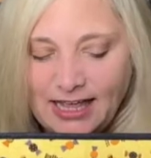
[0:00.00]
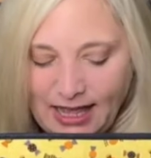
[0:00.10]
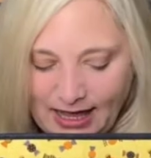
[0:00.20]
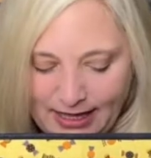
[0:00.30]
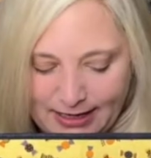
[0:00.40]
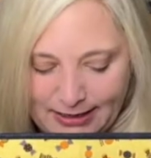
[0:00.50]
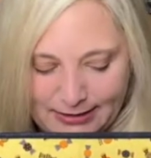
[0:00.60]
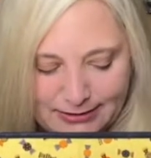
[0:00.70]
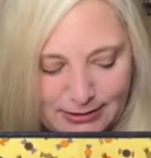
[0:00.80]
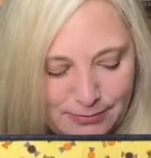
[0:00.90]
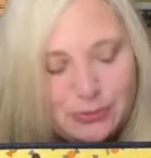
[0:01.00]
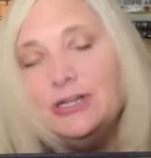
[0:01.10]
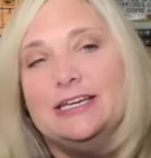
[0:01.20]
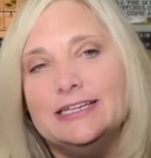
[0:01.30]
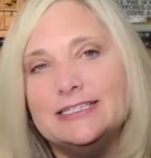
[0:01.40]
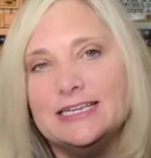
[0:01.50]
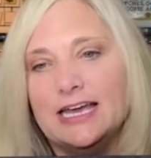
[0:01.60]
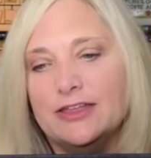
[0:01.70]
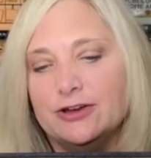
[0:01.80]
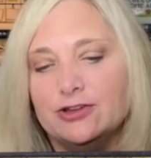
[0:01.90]
and putting it
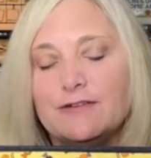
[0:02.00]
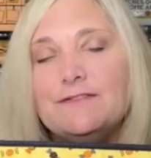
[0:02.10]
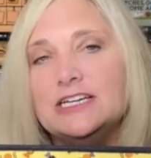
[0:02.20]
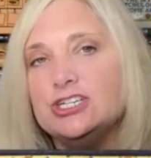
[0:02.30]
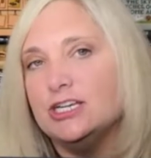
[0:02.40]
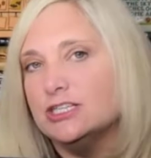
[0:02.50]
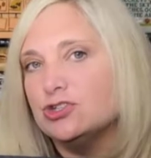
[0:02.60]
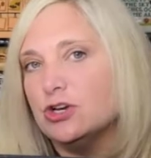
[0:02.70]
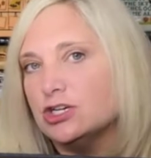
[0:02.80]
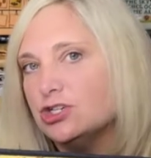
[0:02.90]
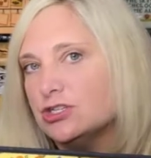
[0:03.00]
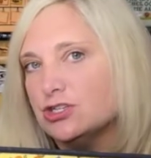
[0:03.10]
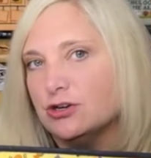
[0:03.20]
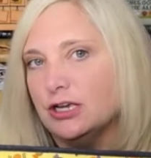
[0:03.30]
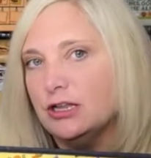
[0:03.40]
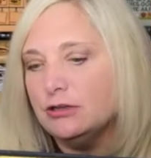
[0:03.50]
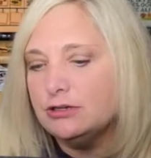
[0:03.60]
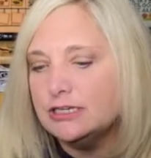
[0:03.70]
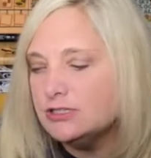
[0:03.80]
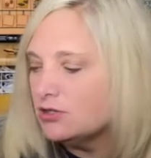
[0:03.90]
together. The finishing instructions are
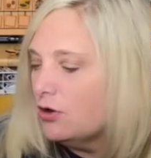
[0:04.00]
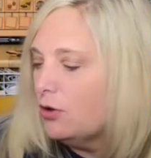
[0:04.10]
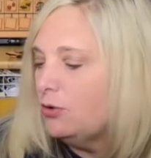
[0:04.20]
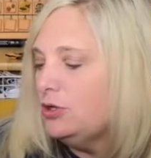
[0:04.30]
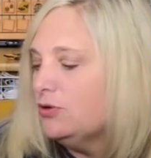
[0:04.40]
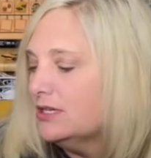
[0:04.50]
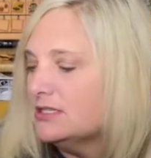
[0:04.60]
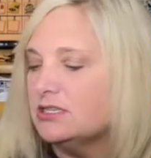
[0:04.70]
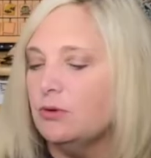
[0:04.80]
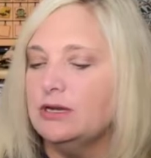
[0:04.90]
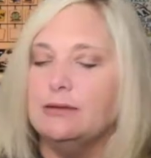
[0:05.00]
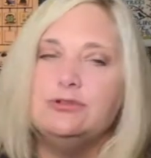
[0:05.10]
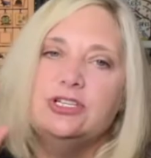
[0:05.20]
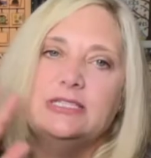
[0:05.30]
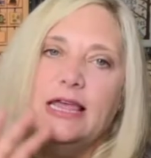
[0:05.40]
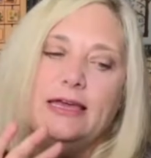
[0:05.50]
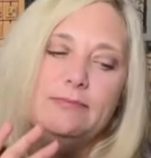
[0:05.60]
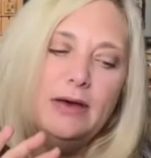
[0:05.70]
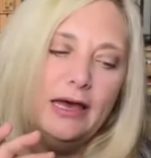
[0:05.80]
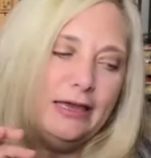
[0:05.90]
included, so you can sew it up just like
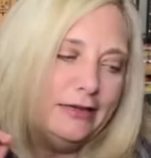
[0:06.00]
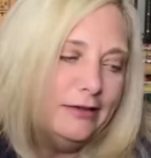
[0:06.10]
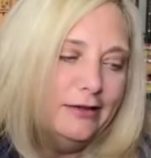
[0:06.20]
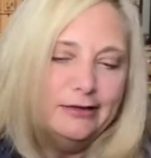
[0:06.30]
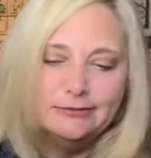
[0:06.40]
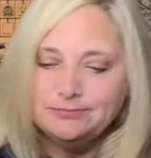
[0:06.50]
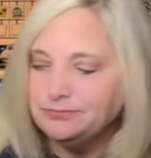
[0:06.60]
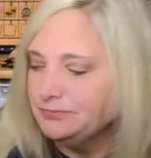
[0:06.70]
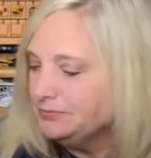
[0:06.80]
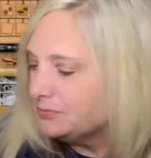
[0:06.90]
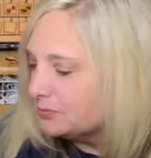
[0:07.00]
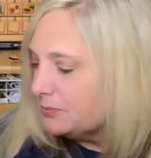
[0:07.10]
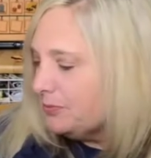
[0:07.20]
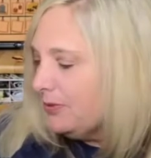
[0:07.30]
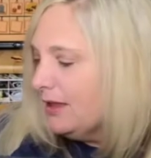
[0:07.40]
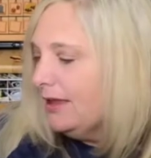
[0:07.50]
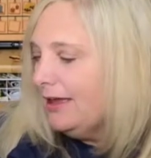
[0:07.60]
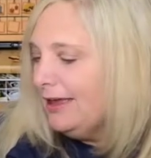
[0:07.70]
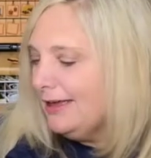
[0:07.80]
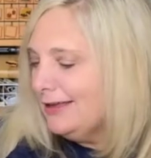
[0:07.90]
mine.
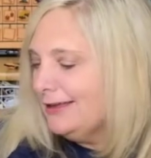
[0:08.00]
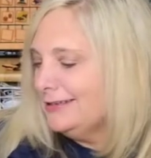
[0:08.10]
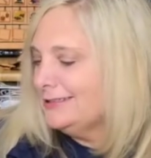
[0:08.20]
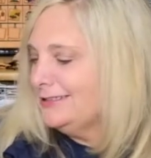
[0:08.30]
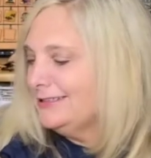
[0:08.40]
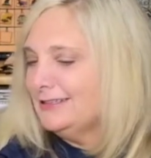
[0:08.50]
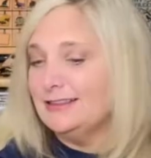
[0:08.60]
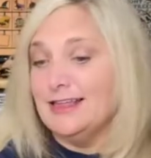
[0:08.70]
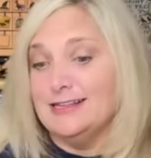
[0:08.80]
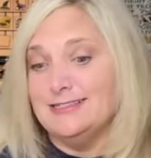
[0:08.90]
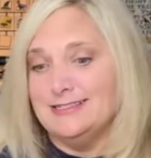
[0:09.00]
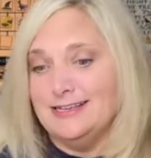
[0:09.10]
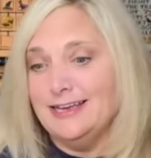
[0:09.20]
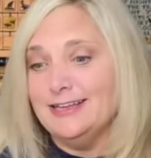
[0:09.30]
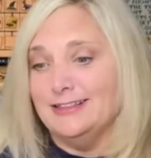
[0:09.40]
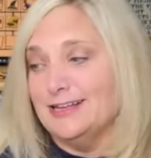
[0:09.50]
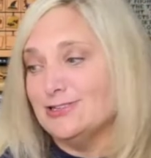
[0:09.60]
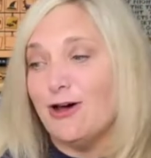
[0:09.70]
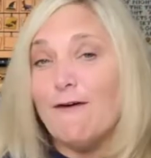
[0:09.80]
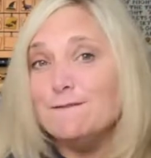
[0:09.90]
And that's it. That's
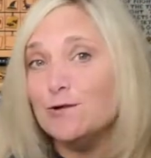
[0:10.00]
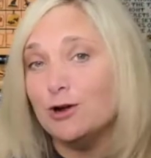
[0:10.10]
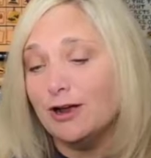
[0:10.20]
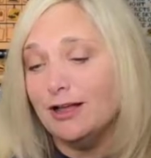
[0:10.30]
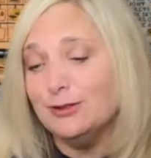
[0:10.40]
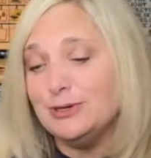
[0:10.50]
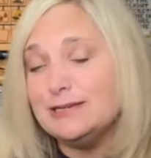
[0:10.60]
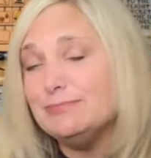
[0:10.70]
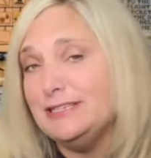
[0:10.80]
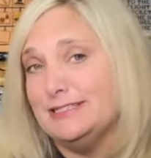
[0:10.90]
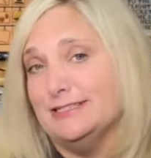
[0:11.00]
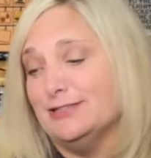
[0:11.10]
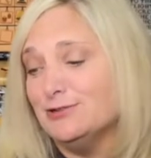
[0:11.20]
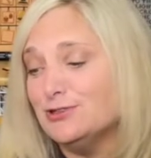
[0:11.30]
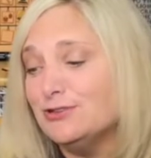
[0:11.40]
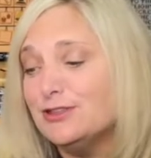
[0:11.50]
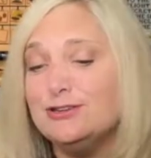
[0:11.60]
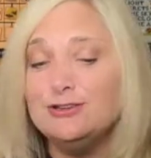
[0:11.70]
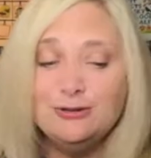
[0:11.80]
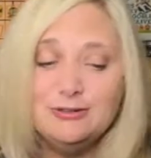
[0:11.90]
all for Halloween pieces. Those are the
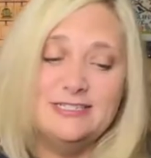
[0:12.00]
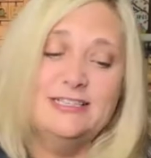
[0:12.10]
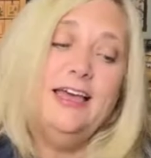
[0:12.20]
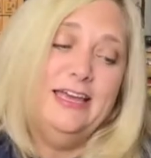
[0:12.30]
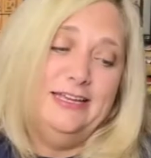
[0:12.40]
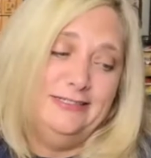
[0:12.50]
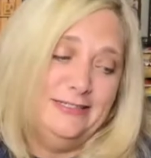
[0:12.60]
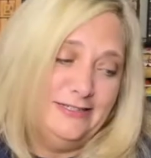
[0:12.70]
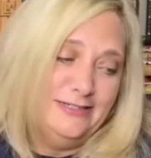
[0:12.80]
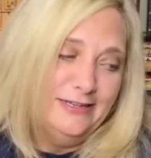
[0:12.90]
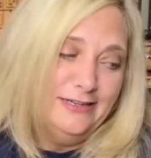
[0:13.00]
new designs.